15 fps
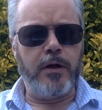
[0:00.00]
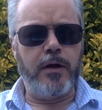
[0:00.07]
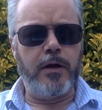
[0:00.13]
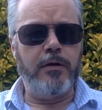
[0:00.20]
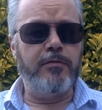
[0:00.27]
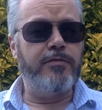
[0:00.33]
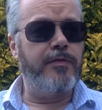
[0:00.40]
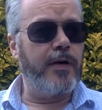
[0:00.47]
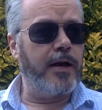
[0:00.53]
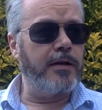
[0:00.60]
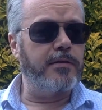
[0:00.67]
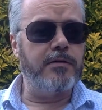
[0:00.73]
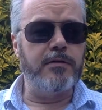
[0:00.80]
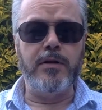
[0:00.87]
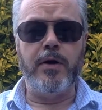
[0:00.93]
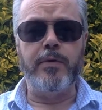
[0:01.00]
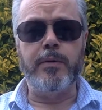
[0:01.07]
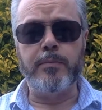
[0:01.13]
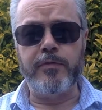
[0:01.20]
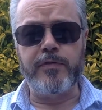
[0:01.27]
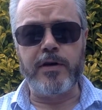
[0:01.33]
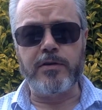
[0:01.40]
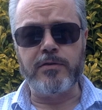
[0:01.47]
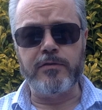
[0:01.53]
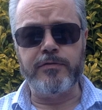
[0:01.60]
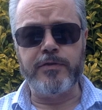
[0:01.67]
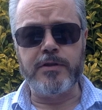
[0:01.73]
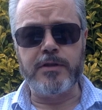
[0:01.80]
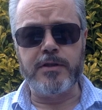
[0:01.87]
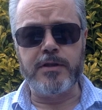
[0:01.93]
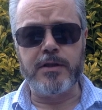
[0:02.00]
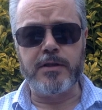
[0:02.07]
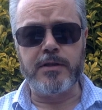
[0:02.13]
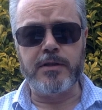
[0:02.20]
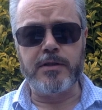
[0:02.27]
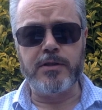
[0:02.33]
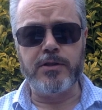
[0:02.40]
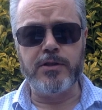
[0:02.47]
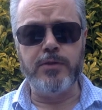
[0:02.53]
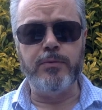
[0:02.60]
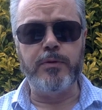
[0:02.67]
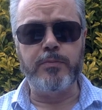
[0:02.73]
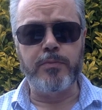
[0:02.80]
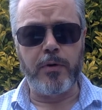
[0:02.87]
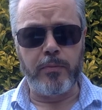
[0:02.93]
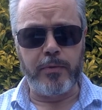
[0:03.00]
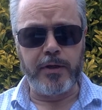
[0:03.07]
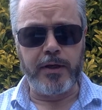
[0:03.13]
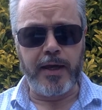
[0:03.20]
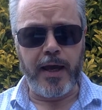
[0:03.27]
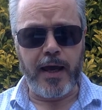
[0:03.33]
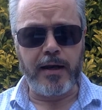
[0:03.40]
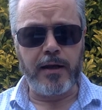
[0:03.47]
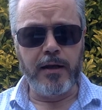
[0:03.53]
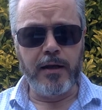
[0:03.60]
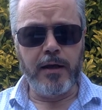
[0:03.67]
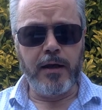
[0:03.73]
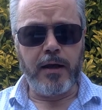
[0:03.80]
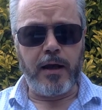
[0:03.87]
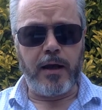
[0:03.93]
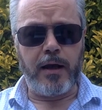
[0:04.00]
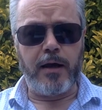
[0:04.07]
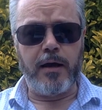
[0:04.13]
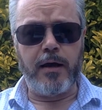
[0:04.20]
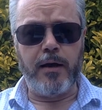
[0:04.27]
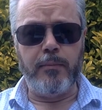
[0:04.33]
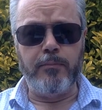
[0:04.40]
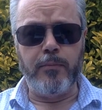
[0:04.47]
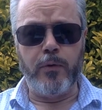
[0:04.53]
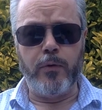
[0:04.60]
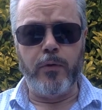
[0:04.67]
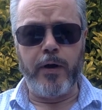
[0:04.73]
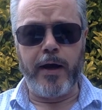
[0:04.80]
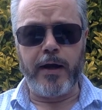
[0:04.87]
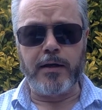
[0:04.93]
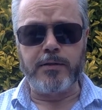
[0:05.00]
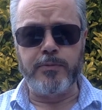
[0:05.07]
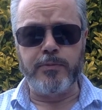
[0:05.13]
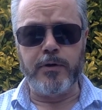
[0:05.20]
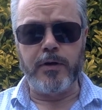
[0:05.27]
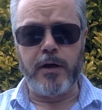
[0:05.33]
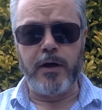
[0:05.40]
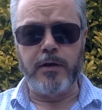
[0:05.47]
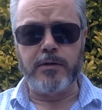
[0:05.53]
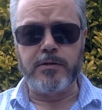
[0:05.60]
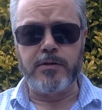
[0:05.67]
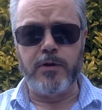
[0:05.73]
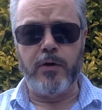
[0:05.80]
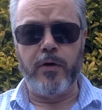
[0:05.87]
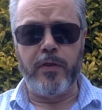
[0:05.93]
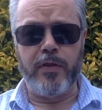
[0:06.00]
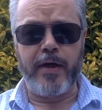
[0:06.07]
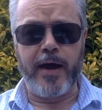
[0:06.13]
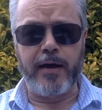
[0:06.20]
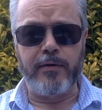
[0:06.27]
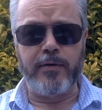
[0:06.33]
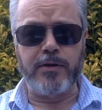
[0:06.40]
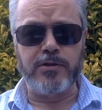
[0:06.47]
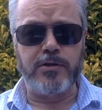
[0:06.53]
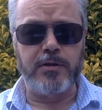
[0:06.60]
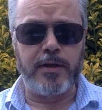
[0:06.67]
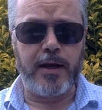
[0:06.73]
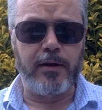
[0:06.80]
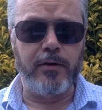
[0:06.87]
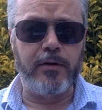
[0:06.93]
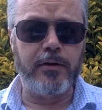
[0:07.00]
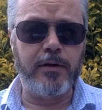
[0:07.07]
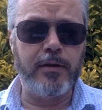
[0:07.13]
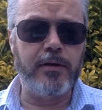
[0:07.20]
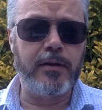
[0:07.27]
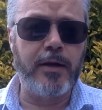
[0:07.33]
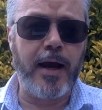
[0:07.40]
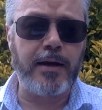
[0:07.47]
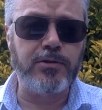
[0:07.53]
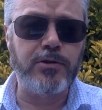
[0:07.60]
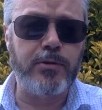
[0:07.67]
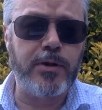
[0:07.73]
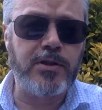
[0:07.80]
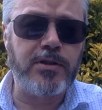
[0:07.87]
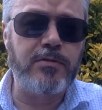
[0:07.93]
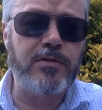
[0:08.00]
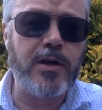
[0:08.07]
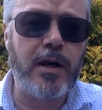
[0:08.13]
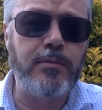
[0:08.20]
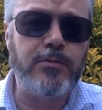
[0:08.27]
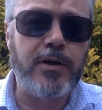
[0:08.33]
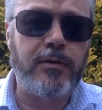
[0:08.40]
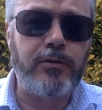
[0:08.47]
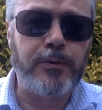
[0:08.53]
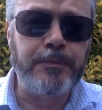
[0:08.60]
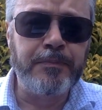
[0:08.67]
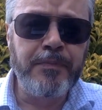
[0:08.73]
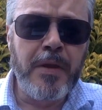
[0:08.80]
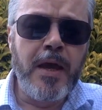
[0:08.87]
In fact, knowing professional physicists, you would probably get a more expert answer on that question than on the actual question of time travel.